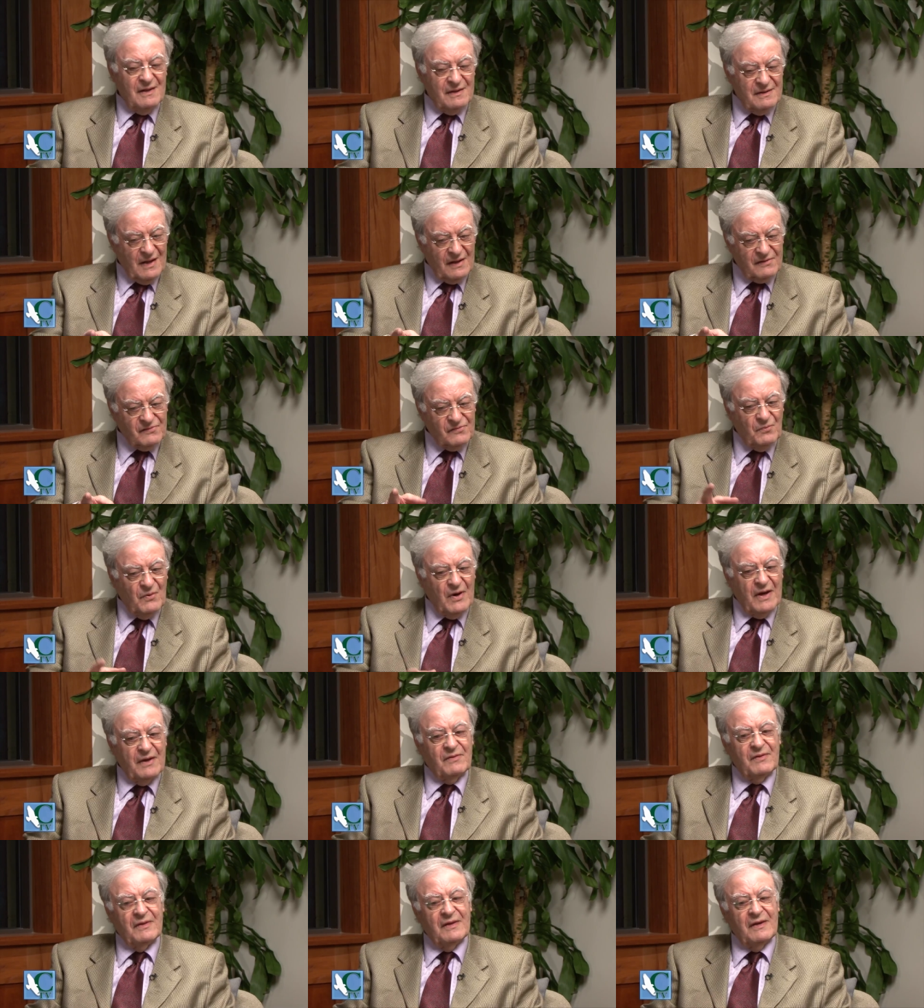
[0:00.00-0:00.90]
That's
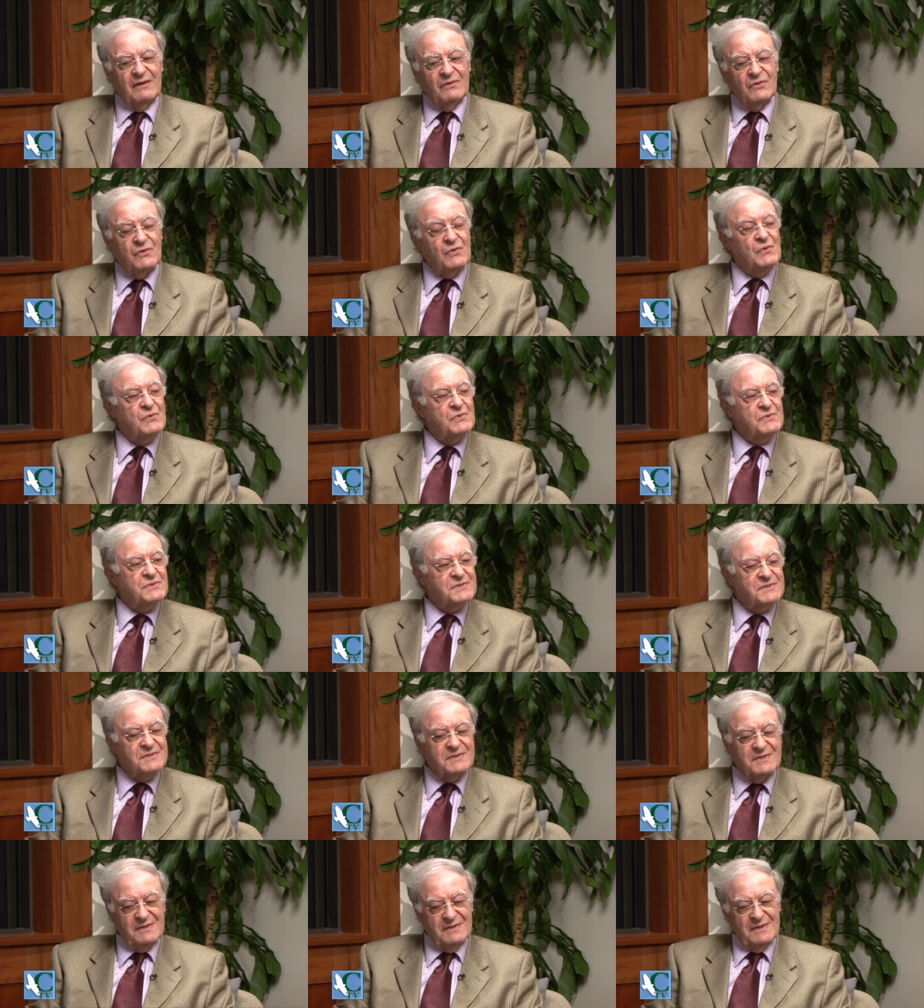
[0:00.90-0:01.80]
why the
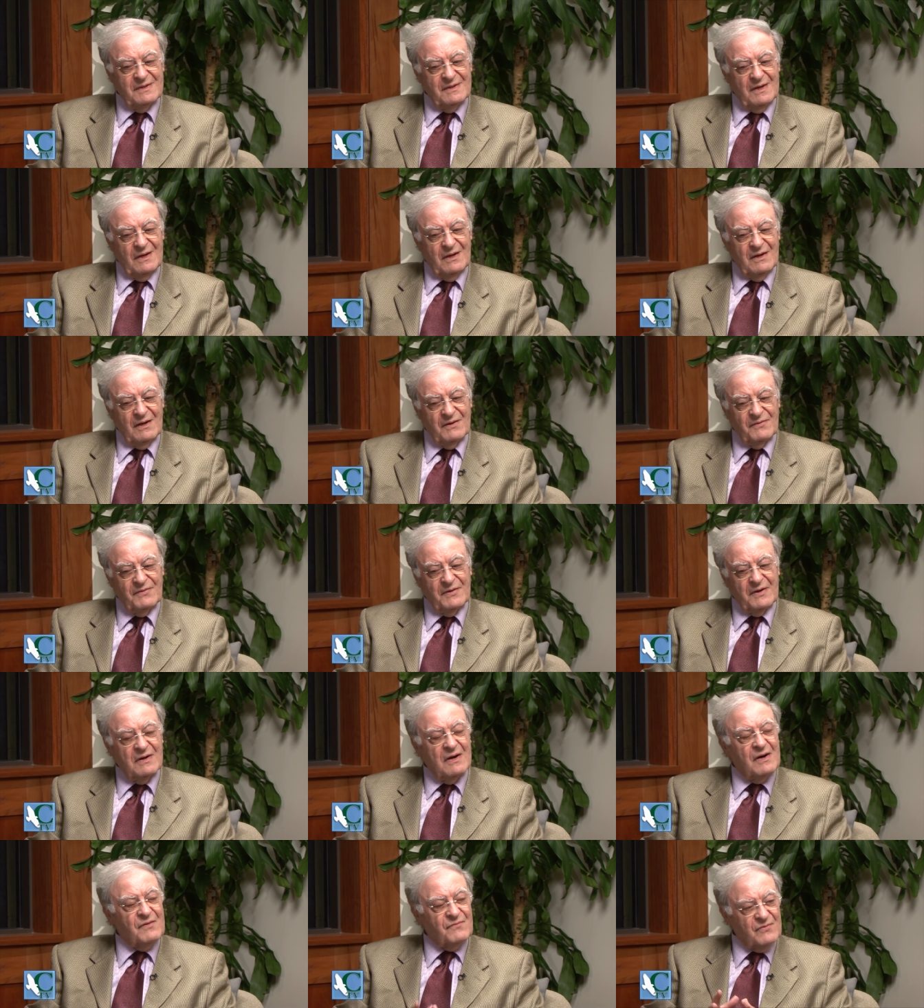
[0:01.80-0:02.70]
noose on the
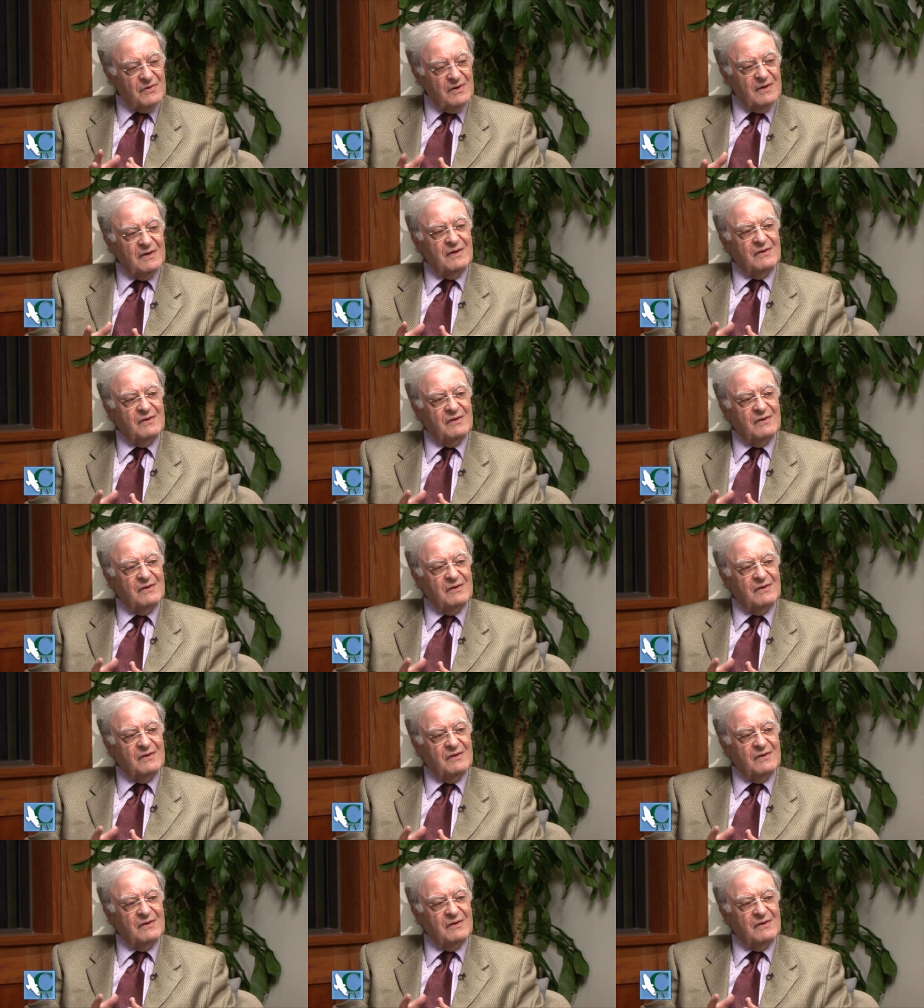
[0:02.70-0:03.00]
cover